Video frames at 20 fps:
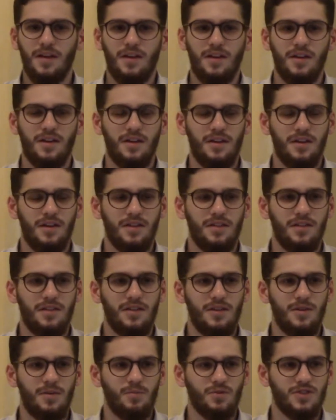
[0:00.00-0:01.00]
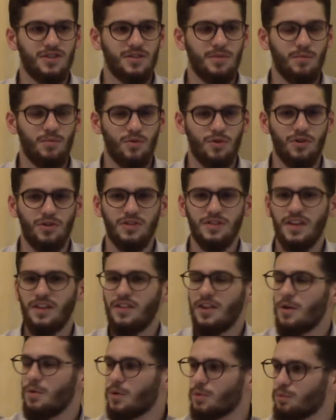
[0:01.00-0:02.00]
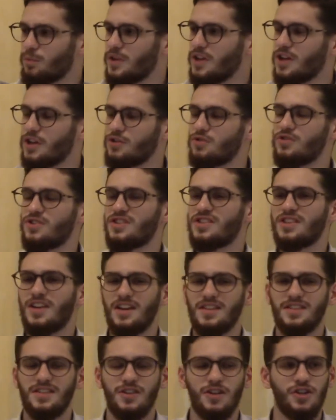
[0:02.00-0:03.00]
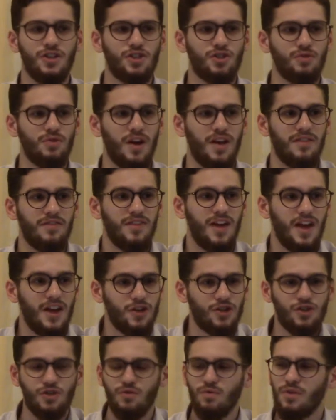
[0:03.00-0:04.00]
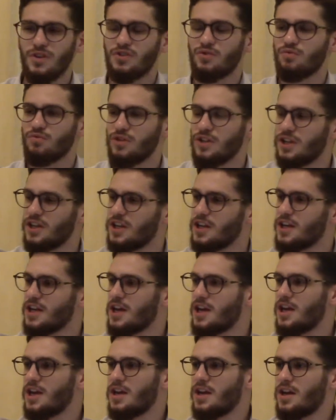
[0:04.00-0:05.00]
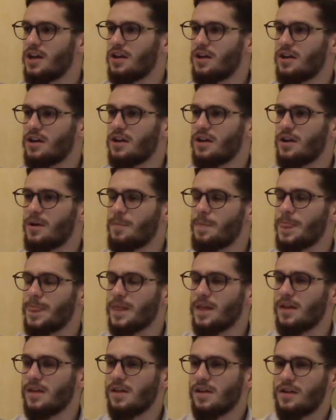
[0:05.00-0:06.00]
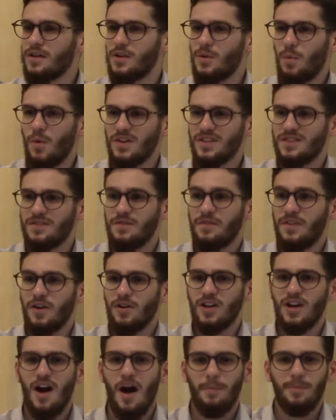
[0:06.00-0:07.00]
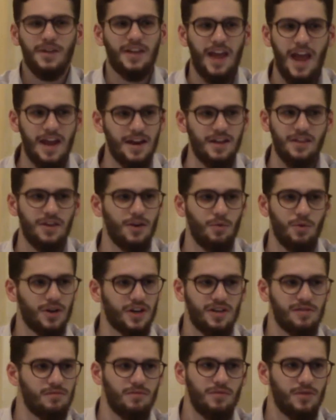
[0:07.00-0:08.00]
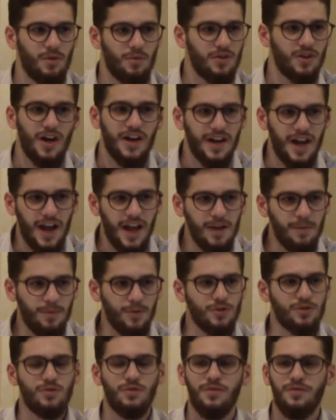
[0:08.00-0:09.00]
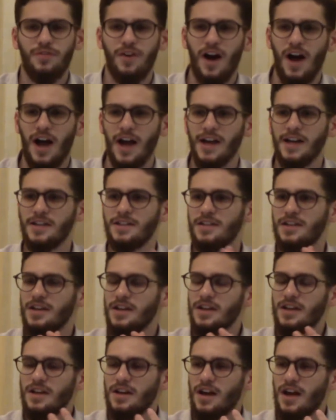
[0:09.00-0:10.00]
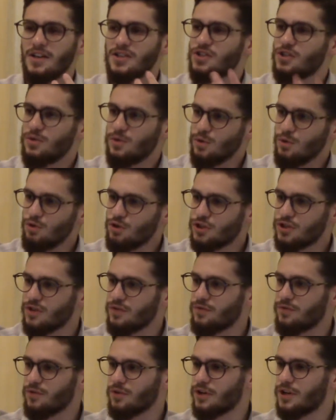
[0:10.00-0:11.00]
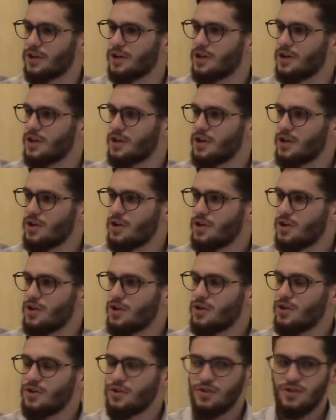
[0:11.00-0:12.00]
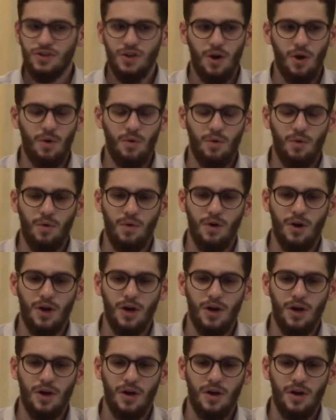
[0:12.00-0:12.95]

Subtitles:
In the Muslim world, and they were meeting to discuss an issue, and the issue was really, it was very complicated. They were not able to find a solution for it. So